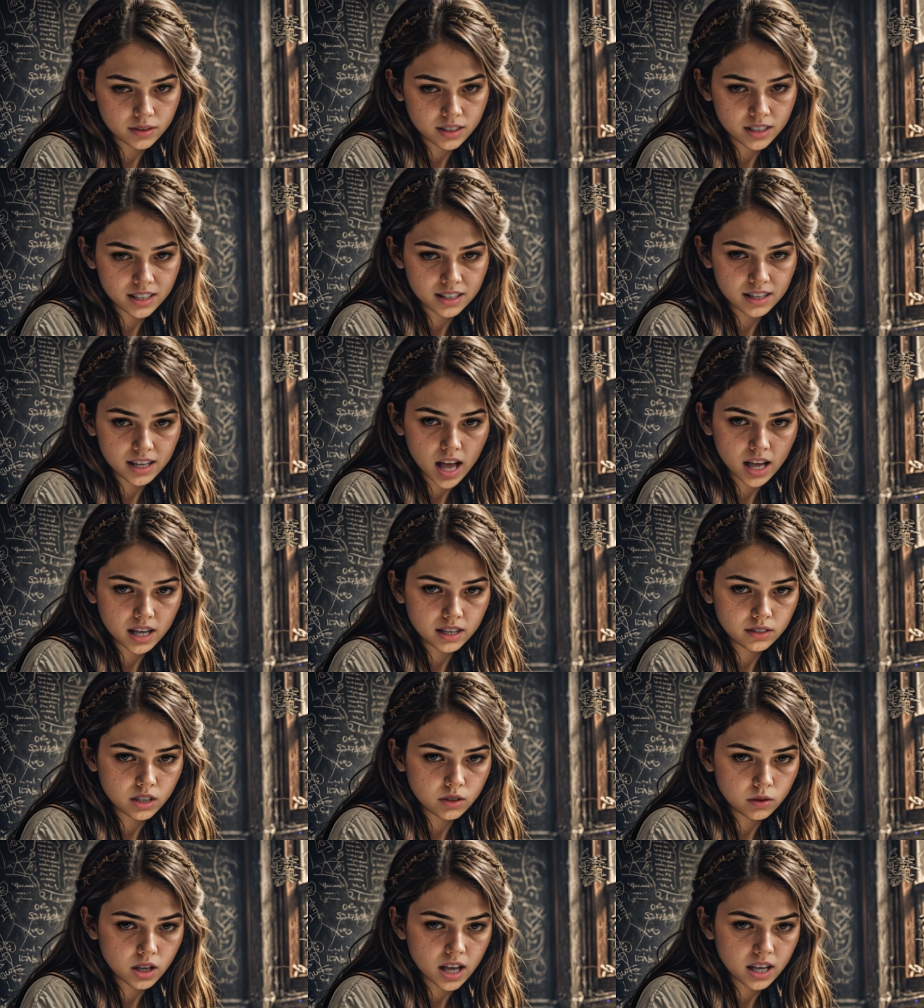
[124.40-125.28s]
Sucks
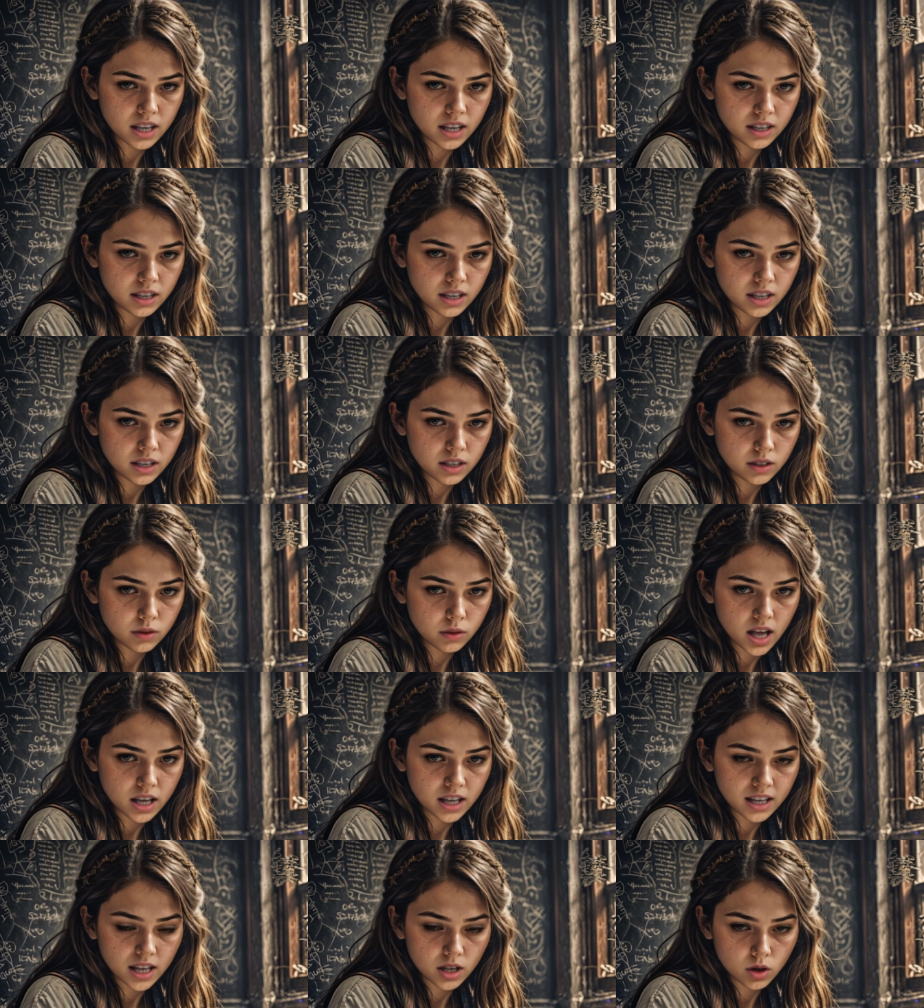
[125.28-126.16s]
for me,
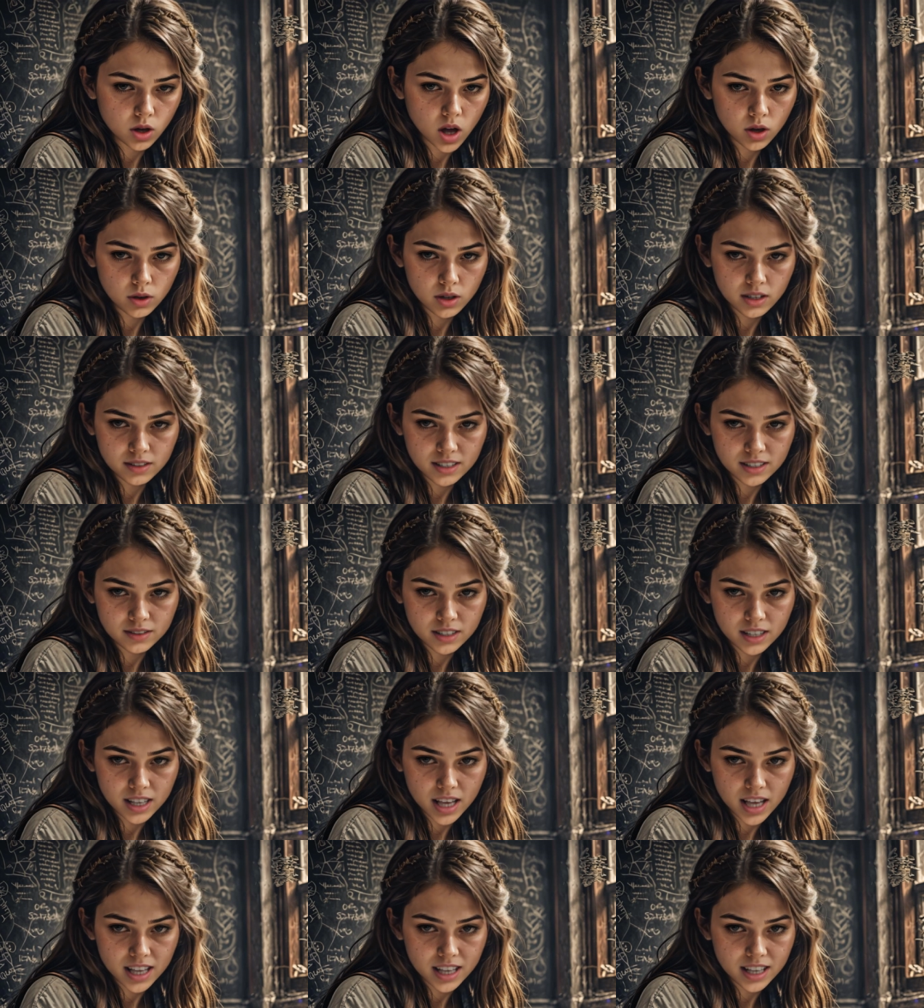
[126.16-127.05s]
because I won't be
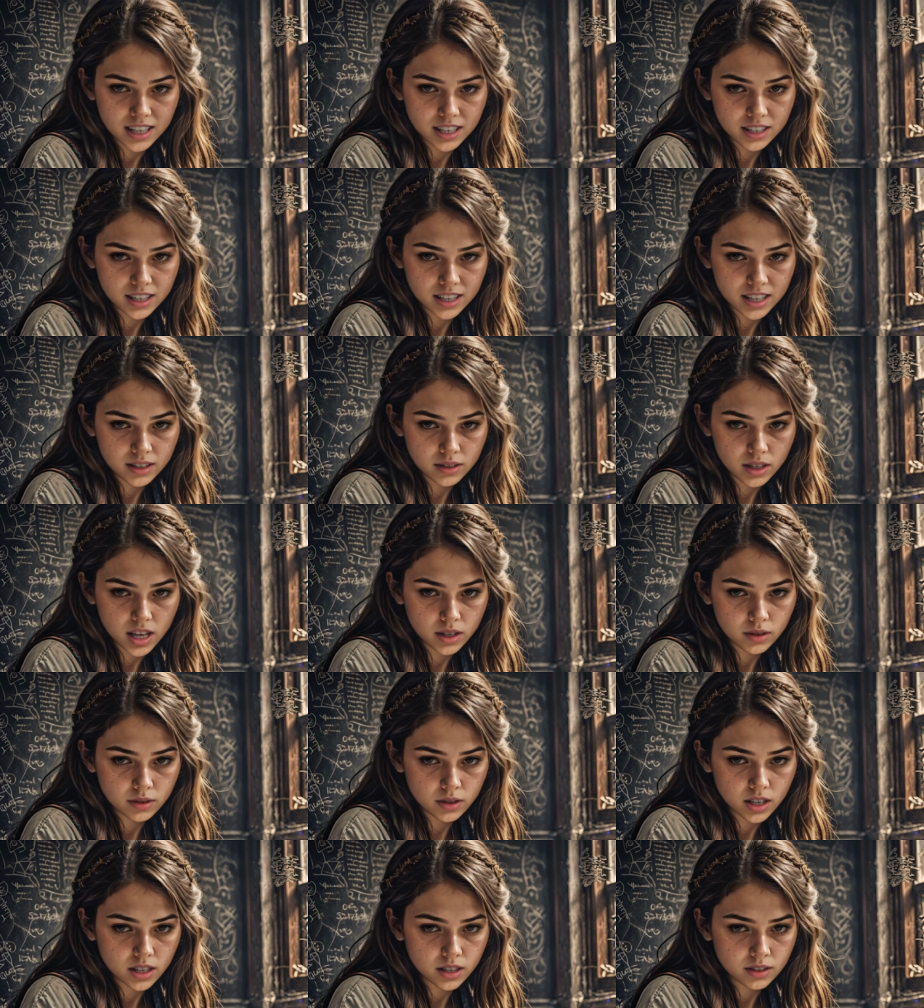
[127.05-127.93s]
15 until
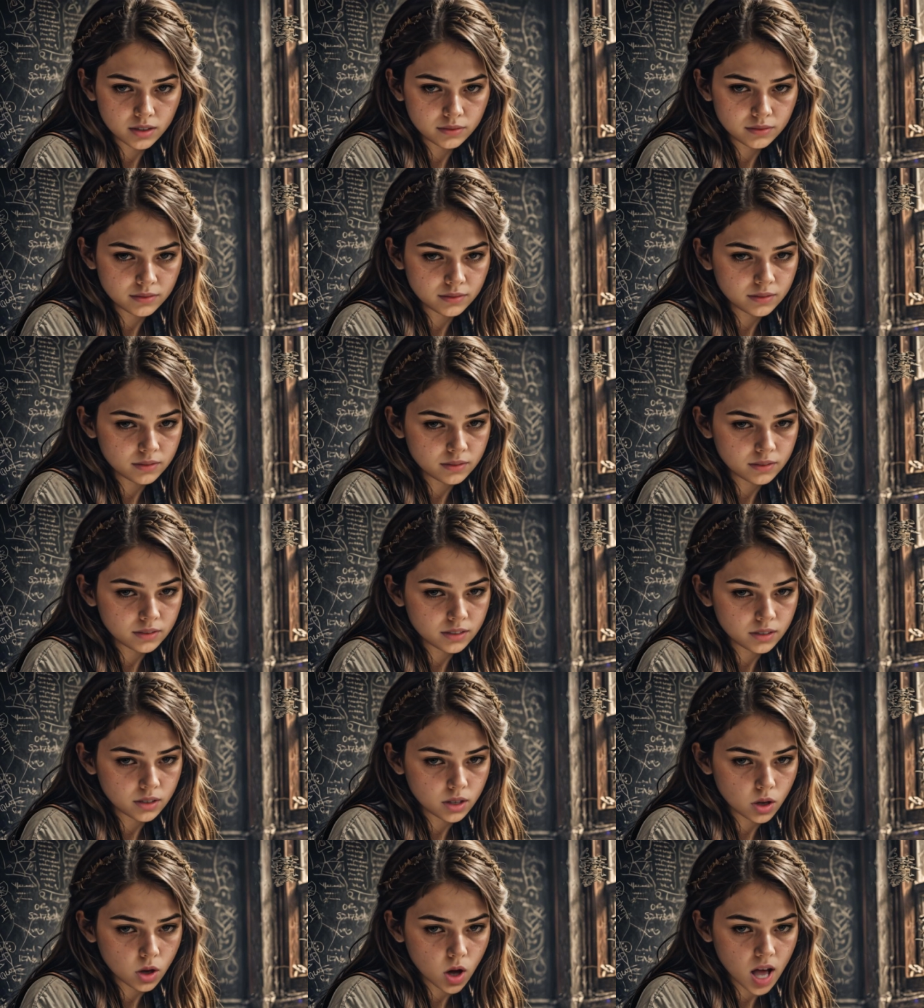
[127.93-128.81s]
September.
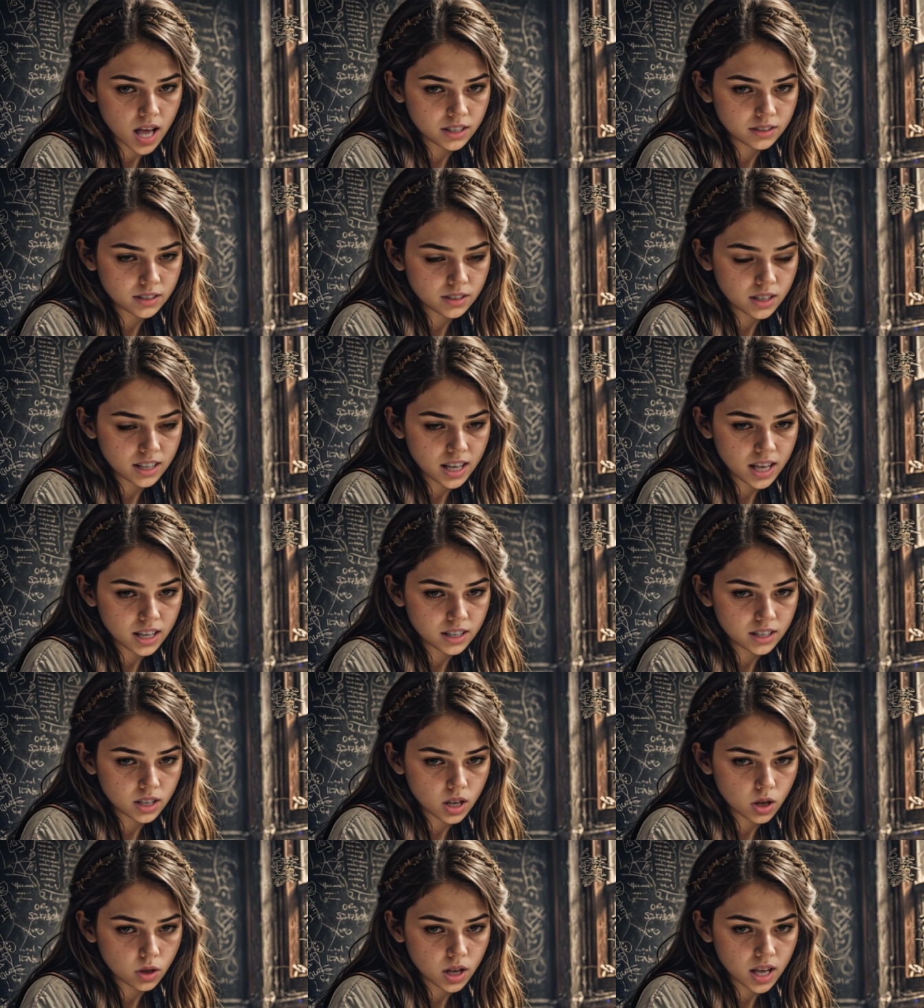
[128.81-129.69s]
Wait, was that the
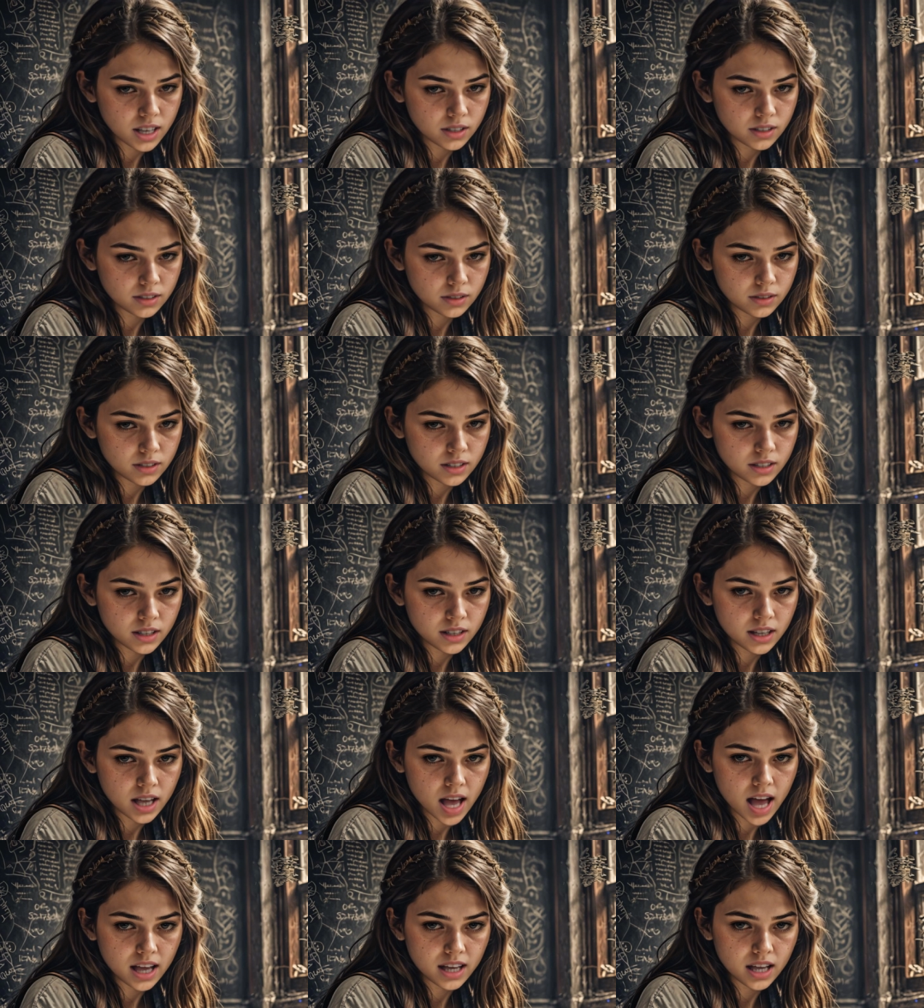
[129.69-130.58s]
doorbell?
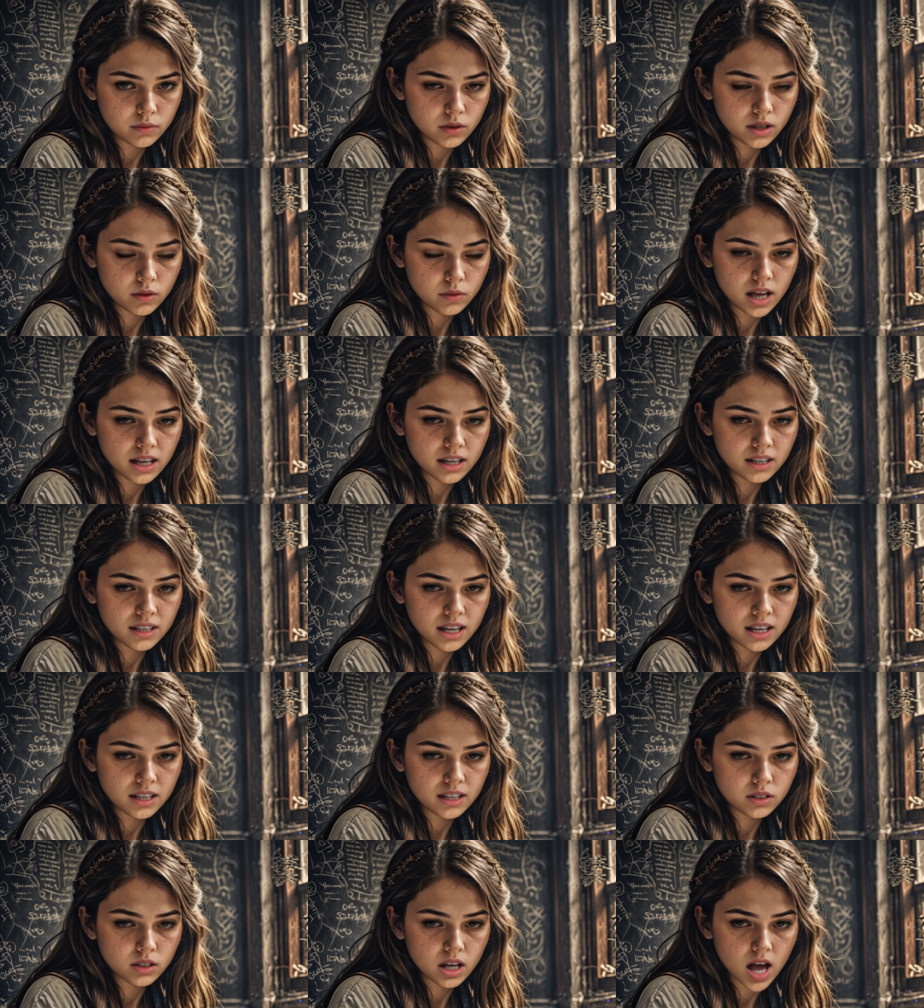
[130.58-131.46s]
I think my bestie
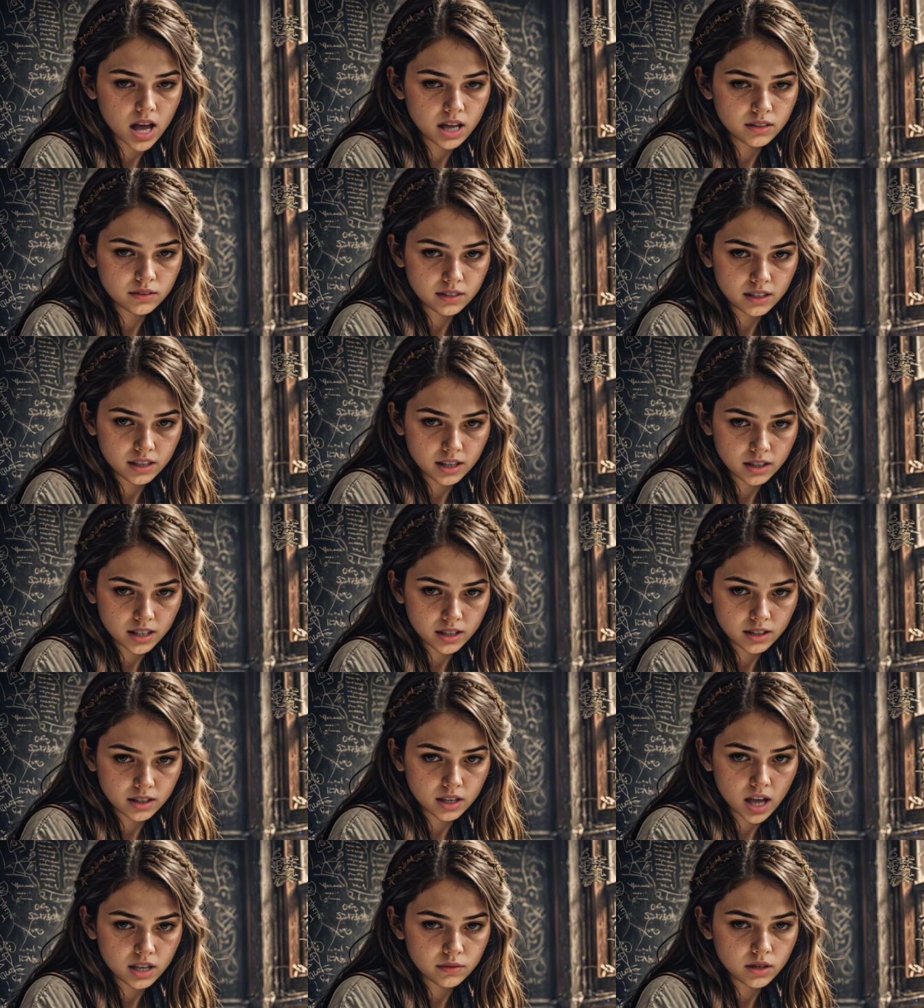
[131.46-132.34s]
has arrived.
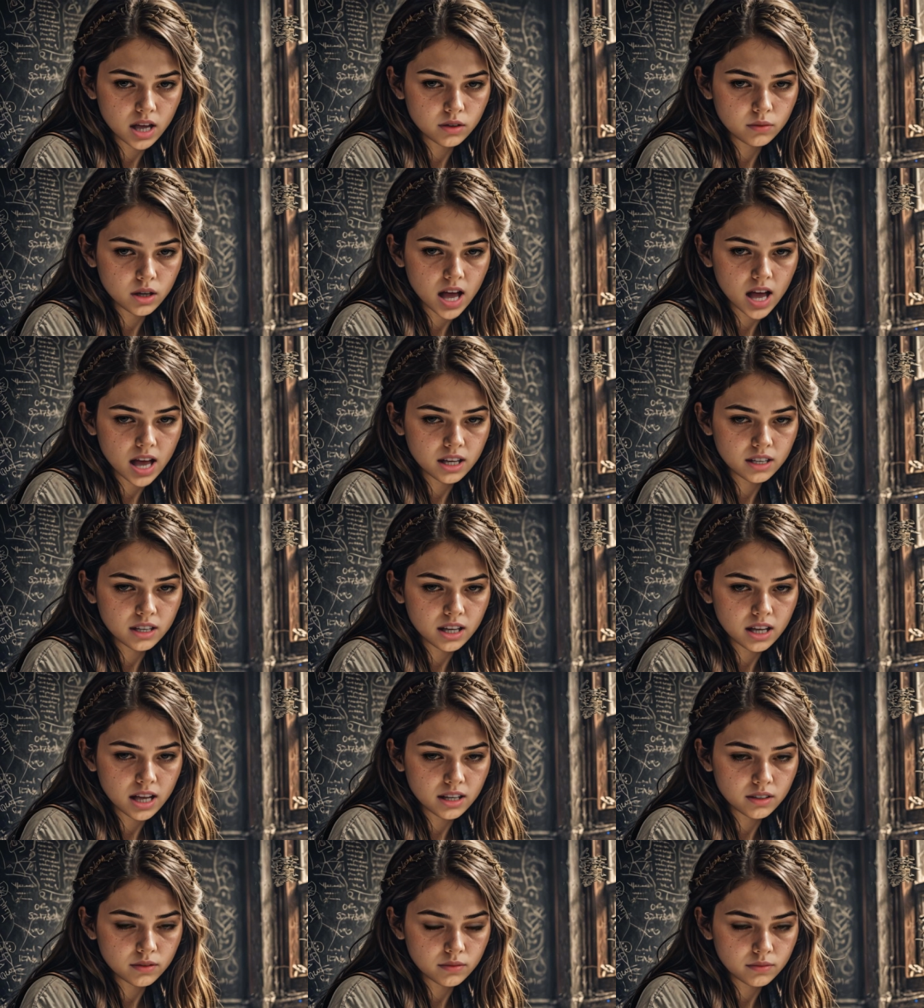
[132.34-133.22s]
Time to get my hair
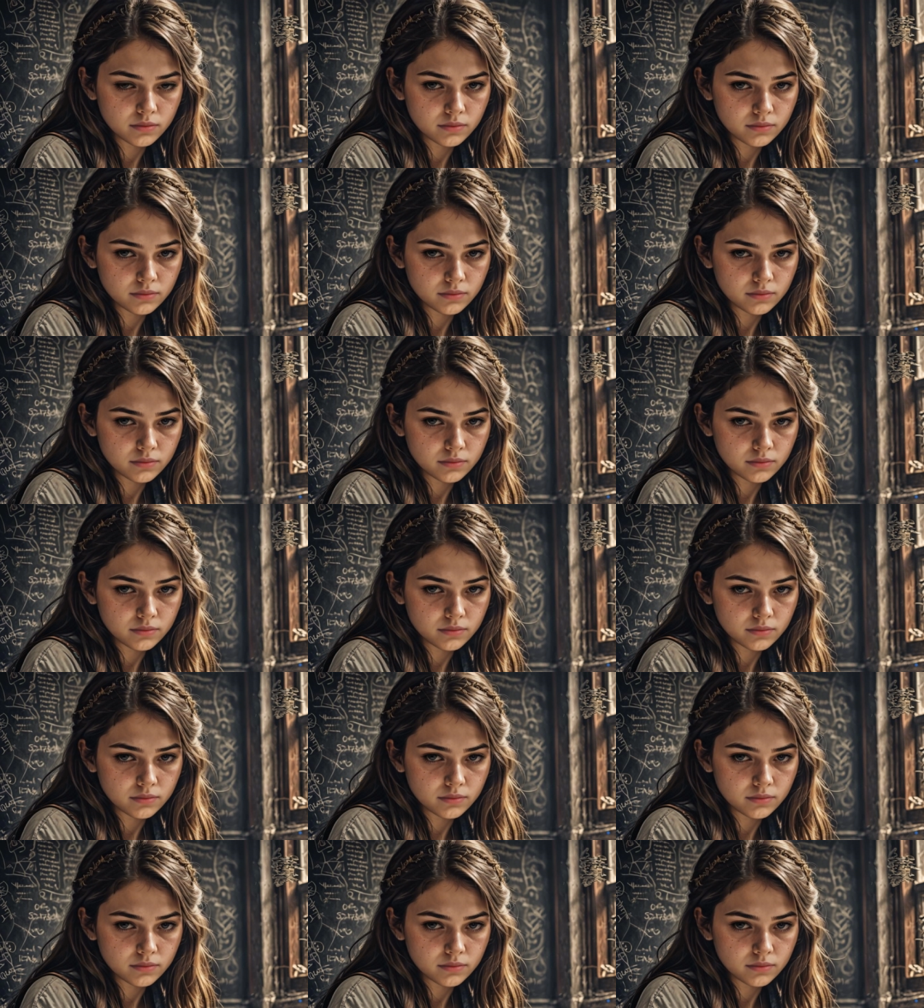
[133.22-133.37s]
done.